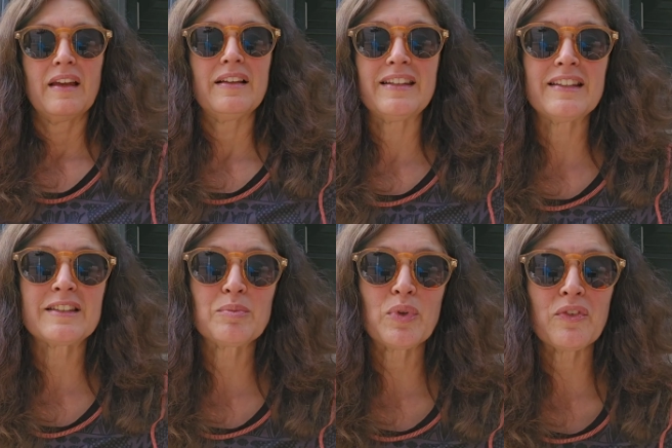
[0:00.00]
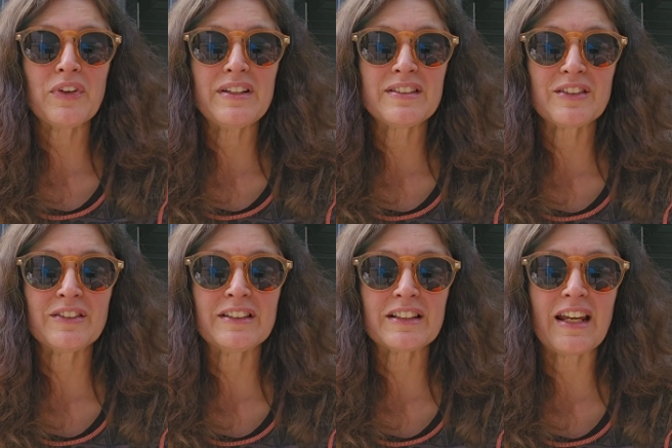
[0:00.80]
Did some more
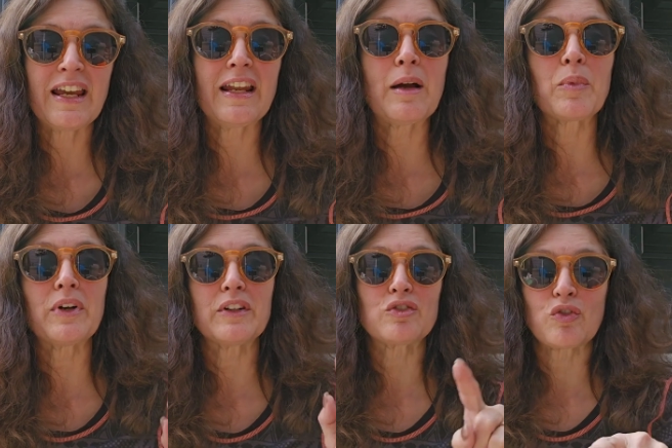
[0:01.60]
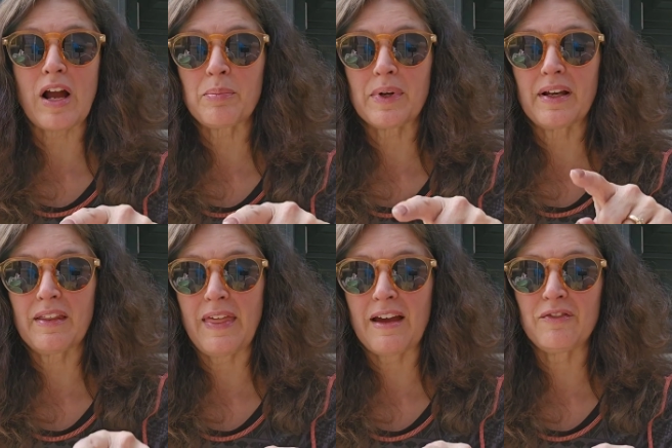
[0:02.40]
research, and I'm going to drop
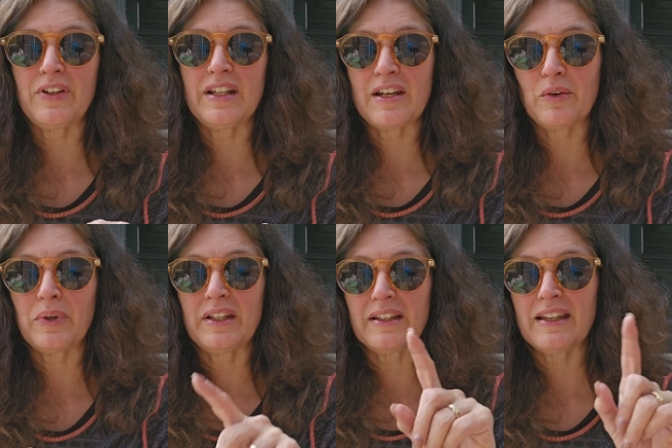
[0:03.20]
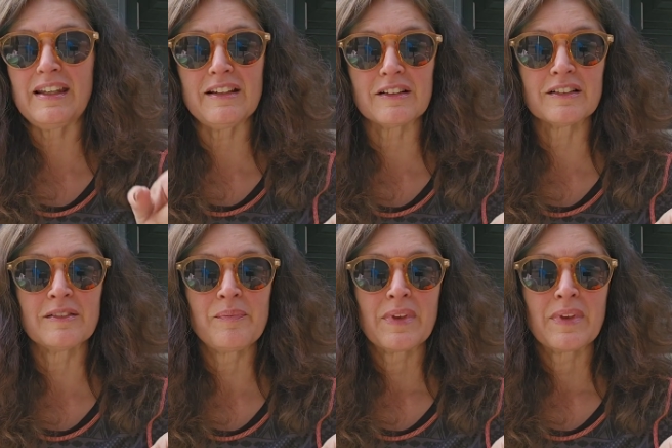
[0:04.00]
that video in here.